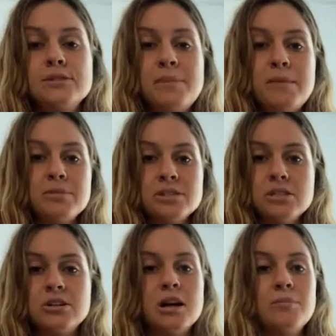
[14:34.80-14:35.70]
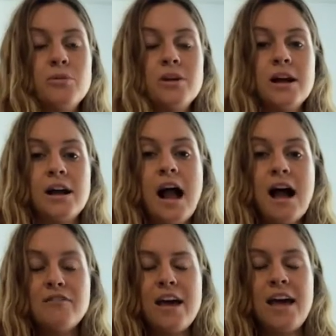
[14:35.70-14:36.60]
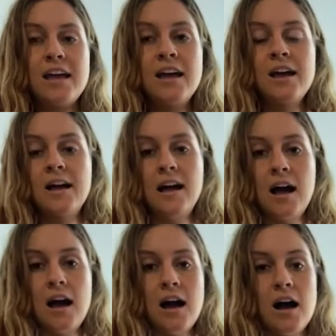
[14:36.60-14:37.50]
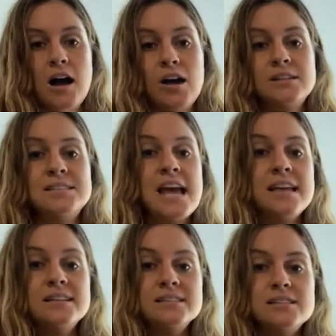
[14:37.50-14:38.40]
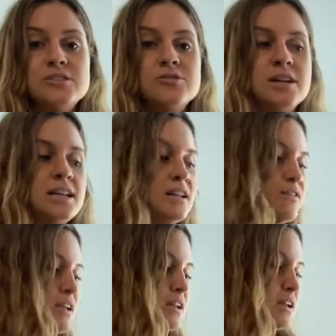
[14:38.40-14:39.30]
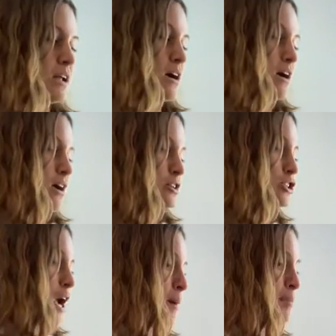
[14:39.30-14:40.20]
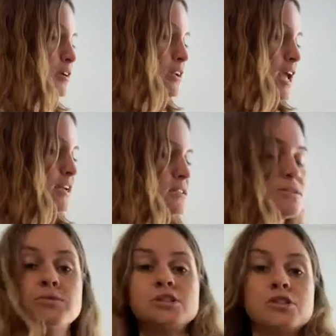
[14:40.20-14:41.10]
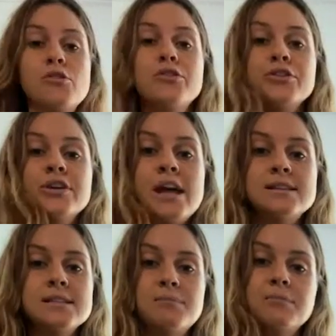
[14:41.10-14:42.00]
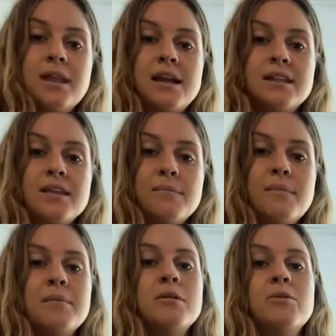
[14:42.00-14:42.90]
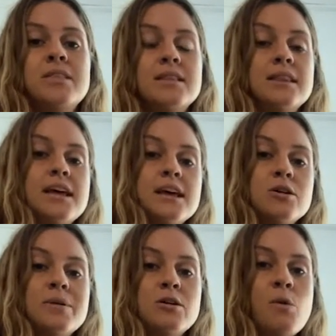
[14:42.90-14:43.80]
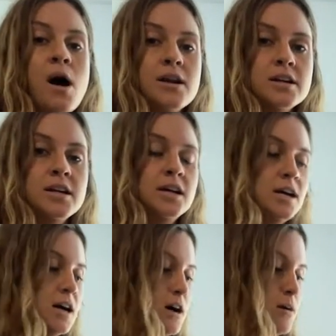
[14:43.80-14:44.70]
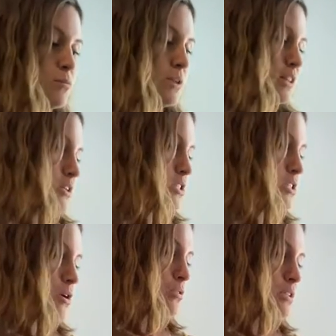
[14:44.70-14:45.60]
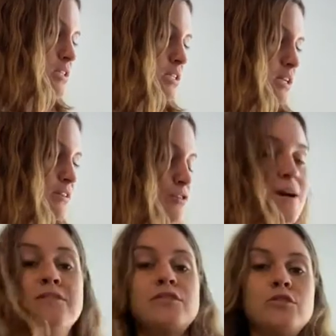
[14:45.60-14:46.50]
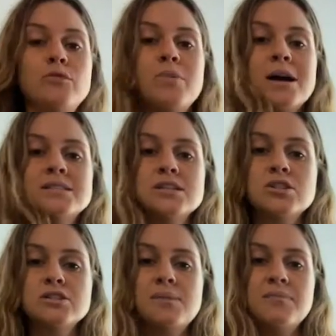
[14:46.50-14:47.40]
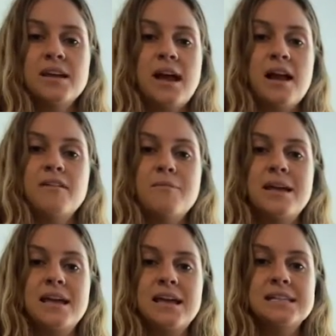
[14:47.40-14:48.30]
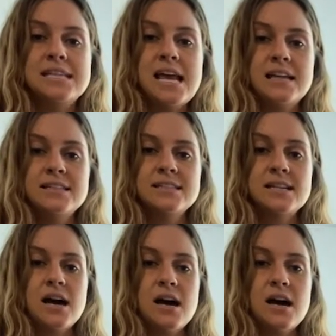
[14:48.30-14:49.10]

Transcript: maple syrup or agave. Dates, you could even chop your dates or soak your dates and blend them maybe with a little bit of water. When they're soaked, if you have a food processor or something, kind of making a date